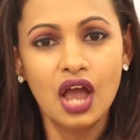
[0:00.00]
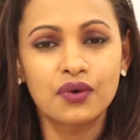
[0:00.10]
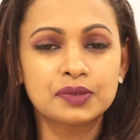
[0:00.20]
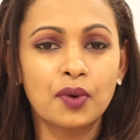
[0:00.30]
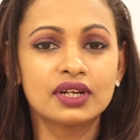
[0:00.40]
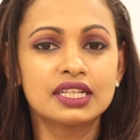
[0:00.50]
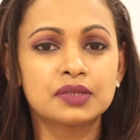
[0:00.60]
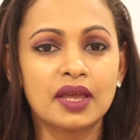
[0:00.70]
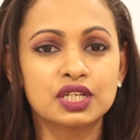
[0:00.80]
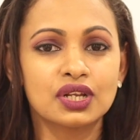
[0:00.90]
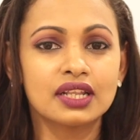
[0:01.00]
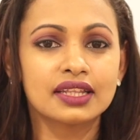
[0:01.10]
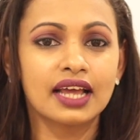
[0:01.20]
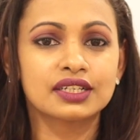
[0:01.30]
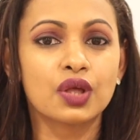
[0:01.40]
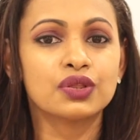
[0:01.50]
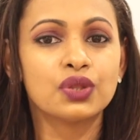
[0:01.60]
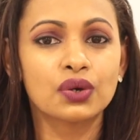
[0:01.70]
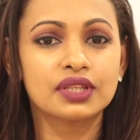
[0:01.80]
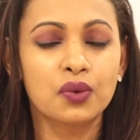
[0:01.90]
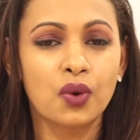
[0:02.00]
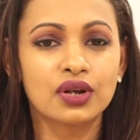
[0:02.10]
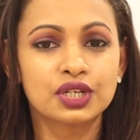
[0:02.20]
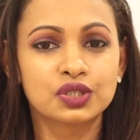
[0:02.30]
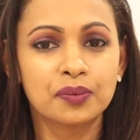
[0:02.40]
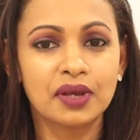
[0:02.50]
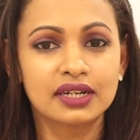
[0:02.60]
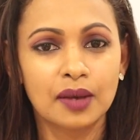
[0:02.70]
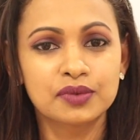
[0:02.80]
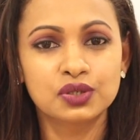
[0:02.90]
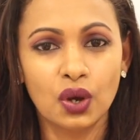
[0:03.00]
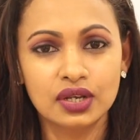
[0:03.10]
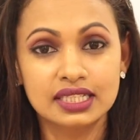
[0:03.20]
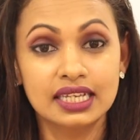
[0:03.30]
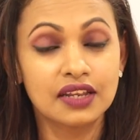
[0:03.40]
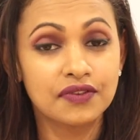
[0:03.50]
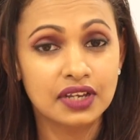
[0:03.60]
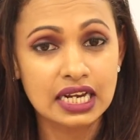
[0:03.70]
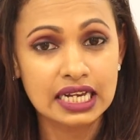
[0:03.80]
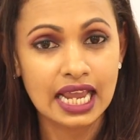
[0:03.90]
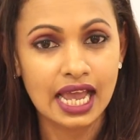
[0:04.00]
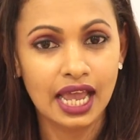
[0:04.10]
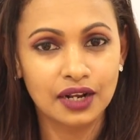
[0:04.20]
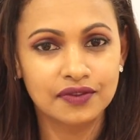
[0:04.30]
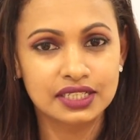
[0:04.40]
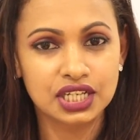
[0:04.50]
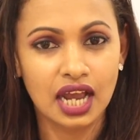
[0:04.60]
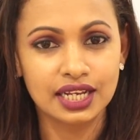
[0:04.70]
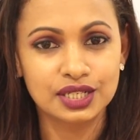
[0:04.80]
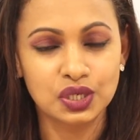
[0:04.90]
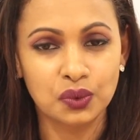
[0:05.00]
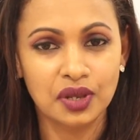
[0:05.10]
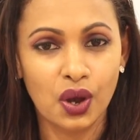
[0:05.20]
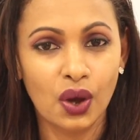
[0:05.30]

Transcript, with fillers: Respondents mentioned that though they wanted to build up stocks significantly ahead of the Chinese New Year